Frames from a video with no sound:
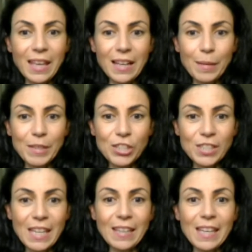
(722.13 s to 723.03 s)
Let me
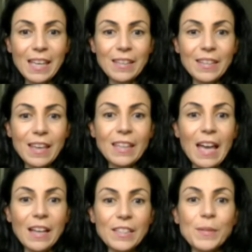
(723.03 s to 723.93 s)
just see.
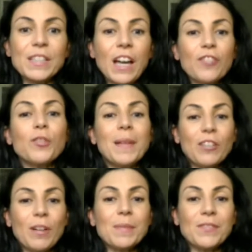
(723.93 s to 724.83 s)
Yeah, so it's 900
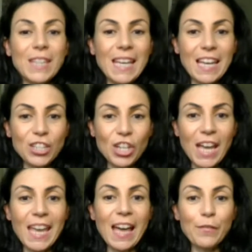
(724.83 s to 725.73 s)
milligrams of
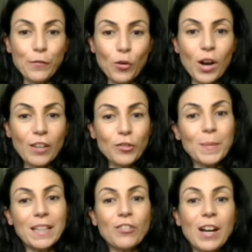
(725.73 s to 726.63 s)
DHA and 400
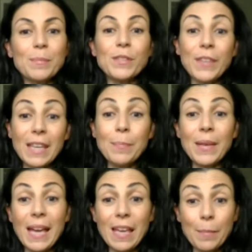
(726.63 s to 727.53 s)
milligrams of
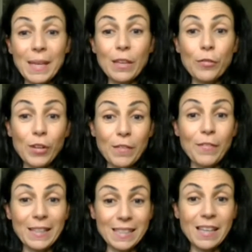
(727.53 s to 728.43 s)
EPA, omega-3
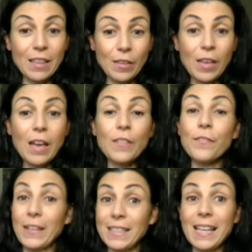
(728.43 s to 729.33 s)

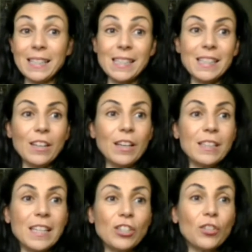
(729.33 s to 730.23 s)
fatty acids,
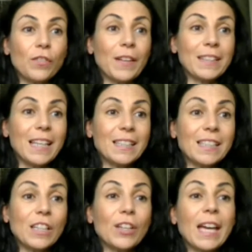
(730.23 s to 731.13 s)
essential fatty
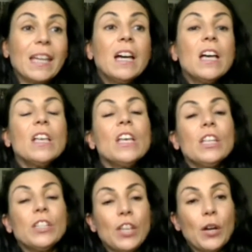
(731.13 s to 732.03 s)
acids. Okay,
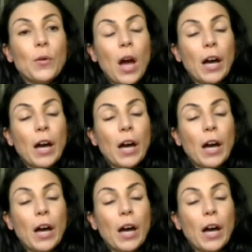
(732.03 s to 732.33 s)
so